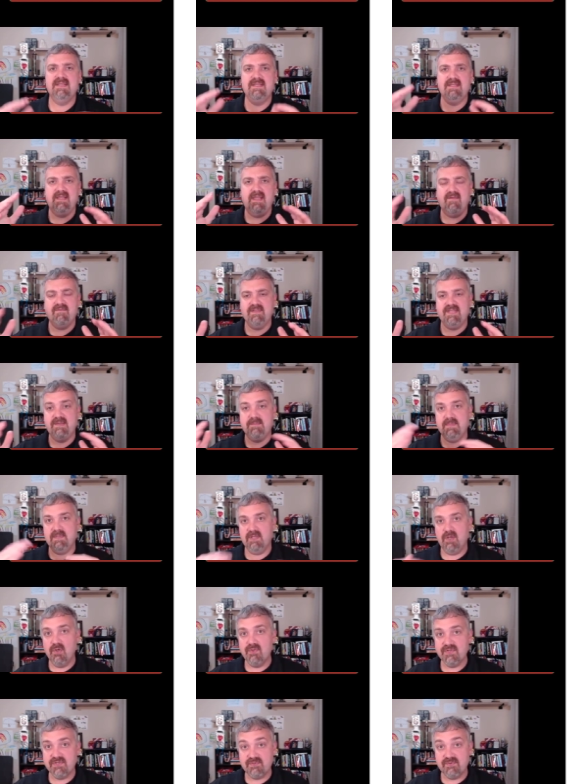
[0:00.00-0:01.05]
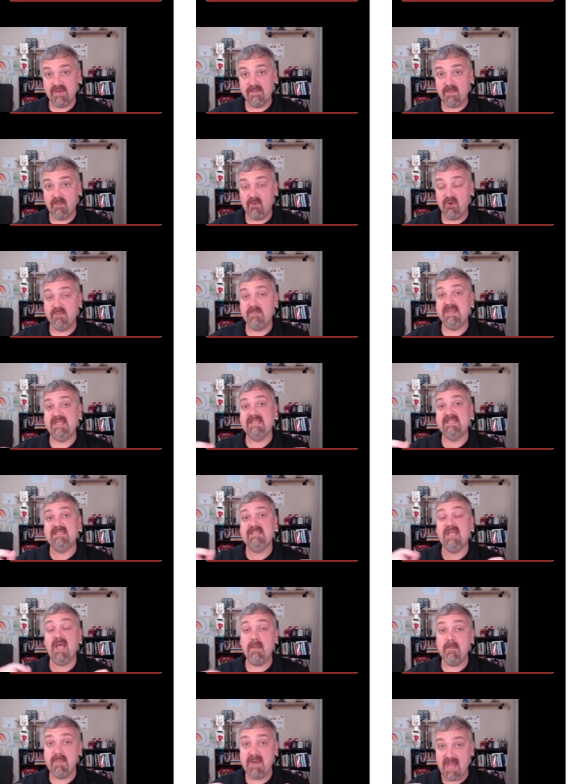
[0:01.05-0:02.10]
The everything below the cerebrum would be
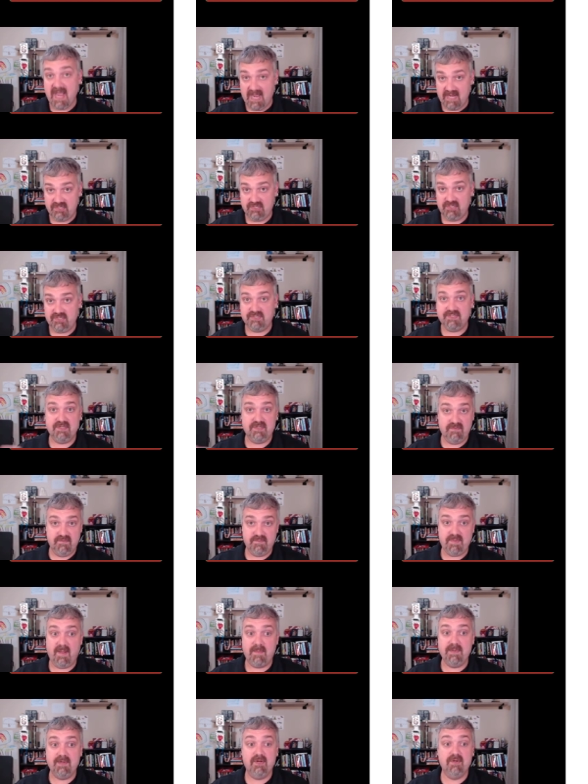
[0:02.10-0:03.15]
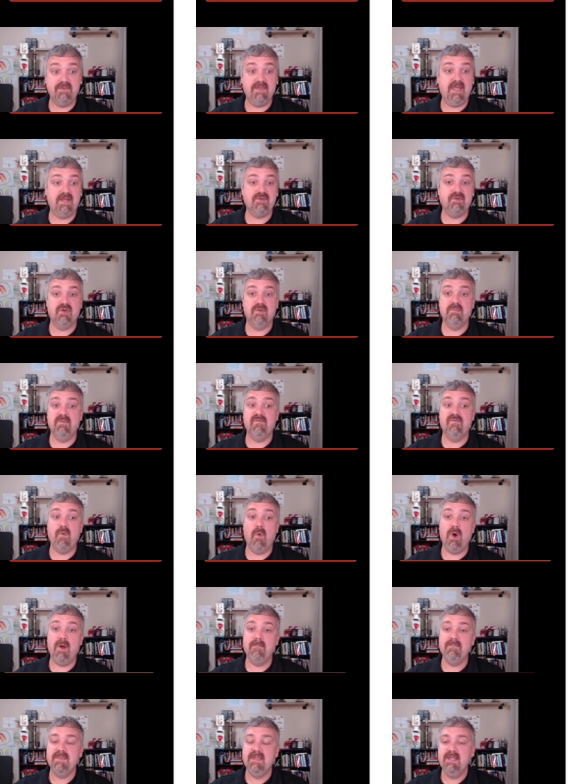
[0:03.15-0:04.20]
subconscious, so you've probably heard that term
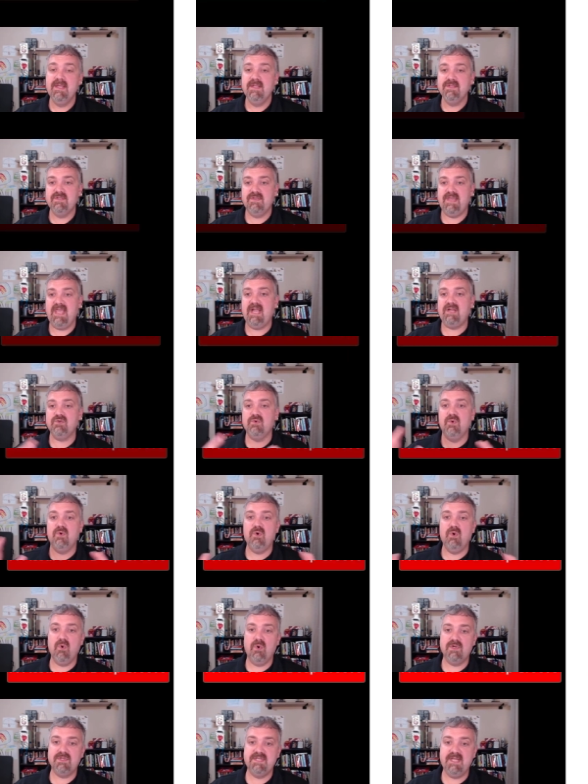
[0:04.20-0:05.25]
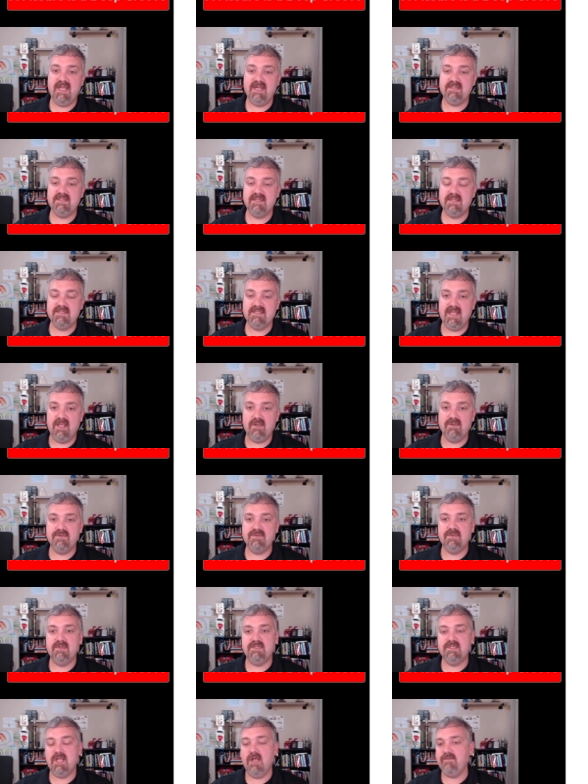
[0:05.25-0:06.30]
before. So the actual cortex itself,
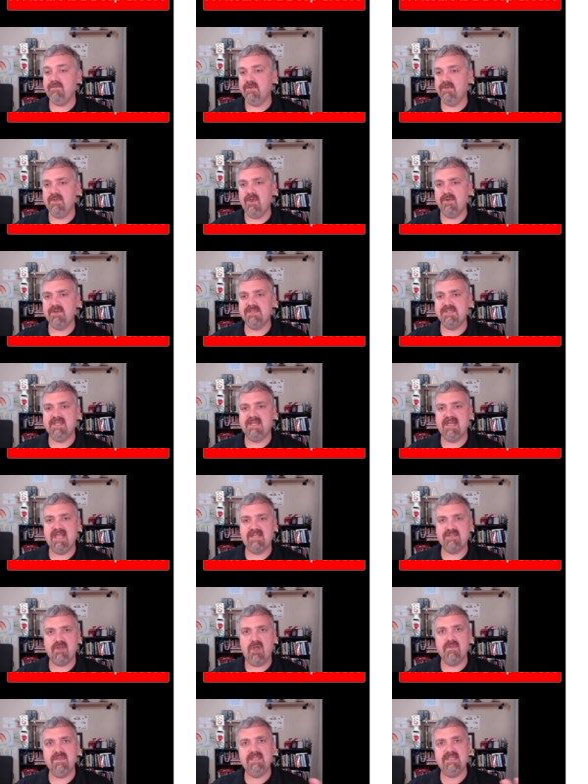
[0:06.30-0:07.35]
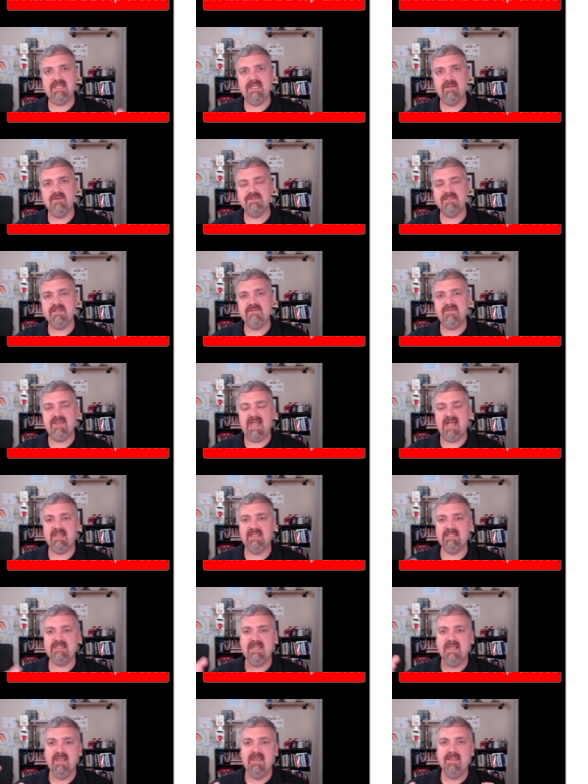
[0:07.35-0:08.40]
itself you'll notice that it has all these hills and
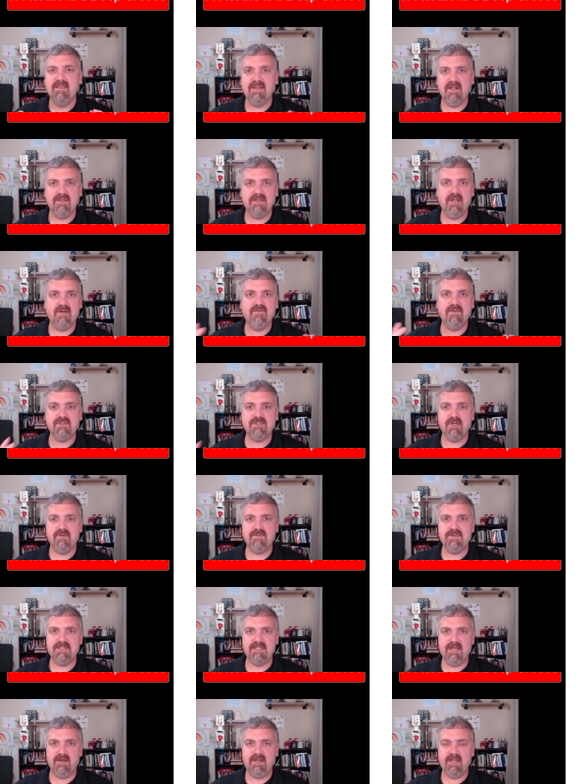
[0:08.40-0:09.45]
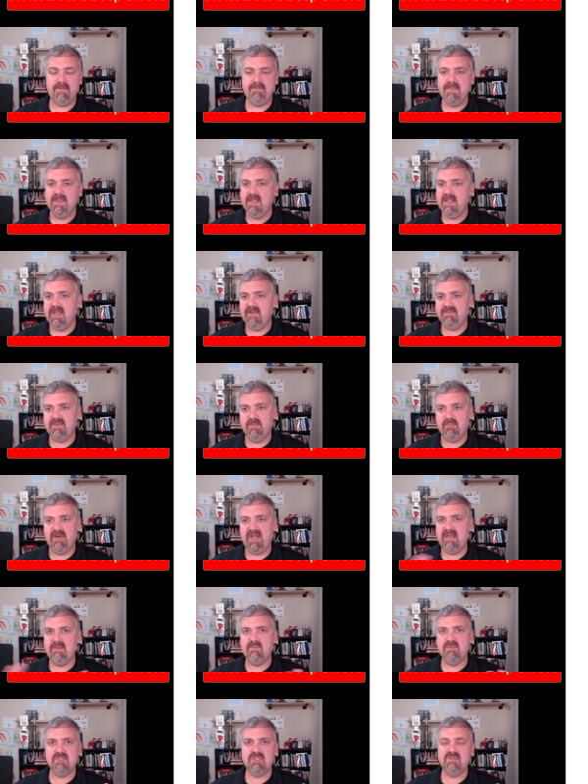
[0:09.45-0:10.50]
valleys. They're there for surface area. If the
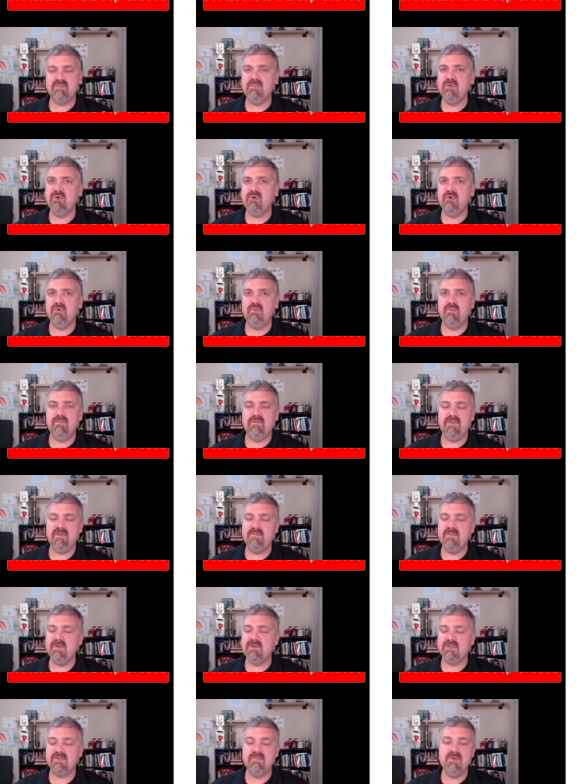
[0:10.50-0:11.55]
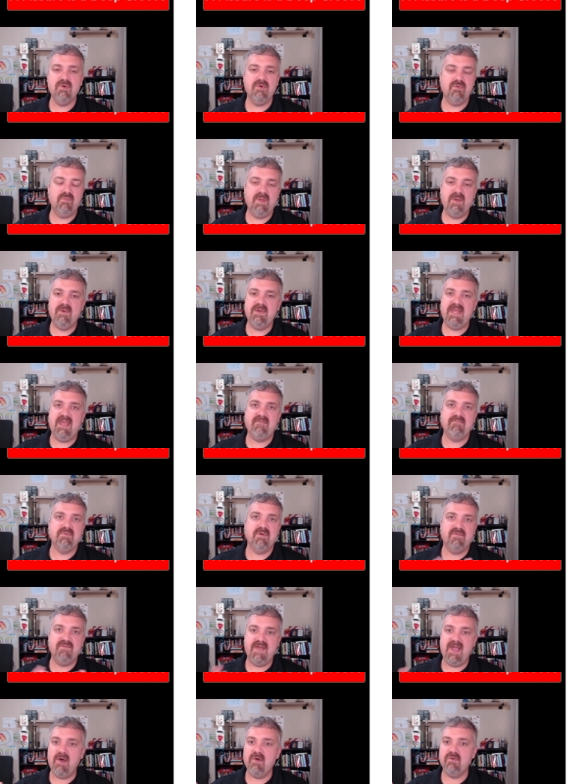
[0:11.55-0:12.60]
brain was smooth, sm smooth, we would have
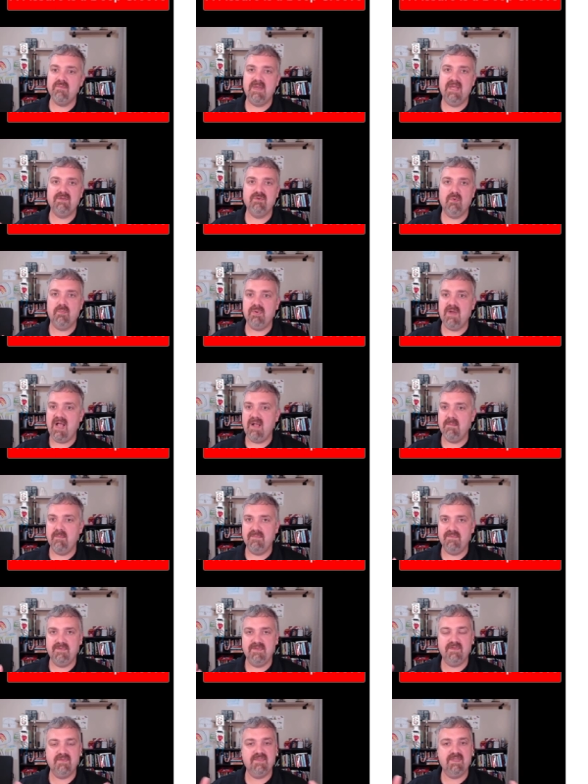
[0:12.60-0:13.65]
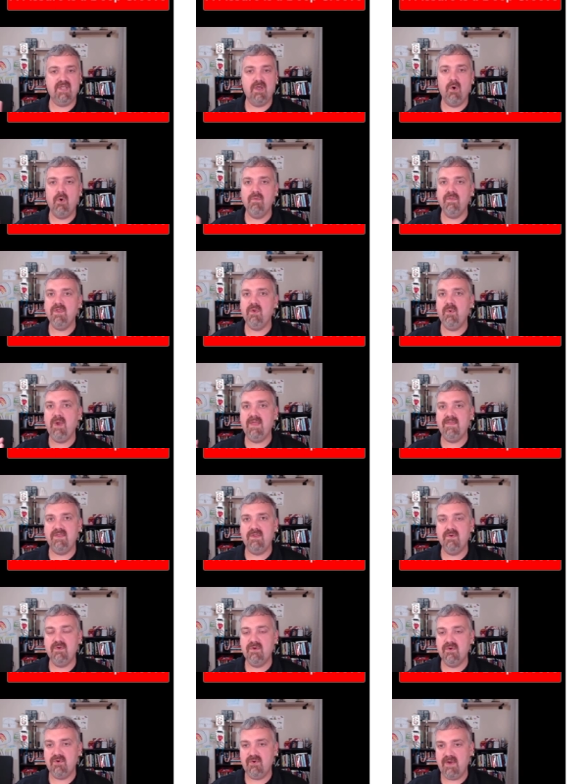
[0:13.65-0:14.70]
profound mental problems. This is the only way that
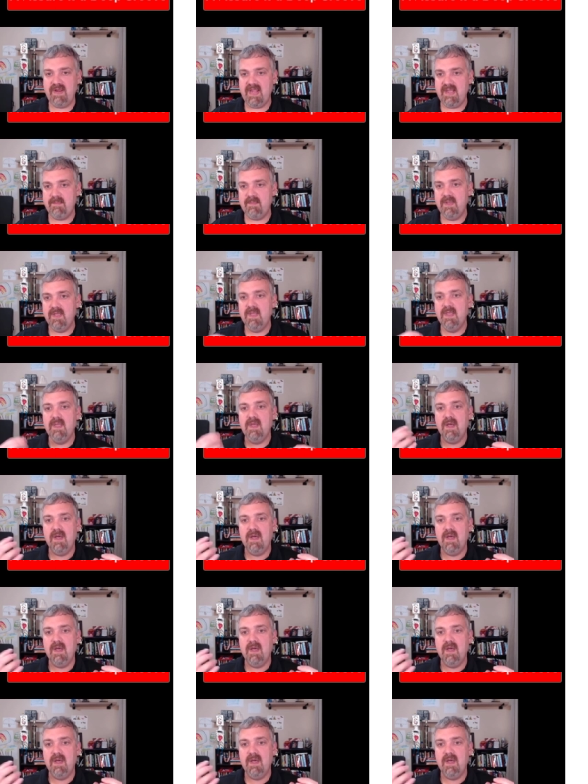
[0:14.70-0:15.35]
you can cram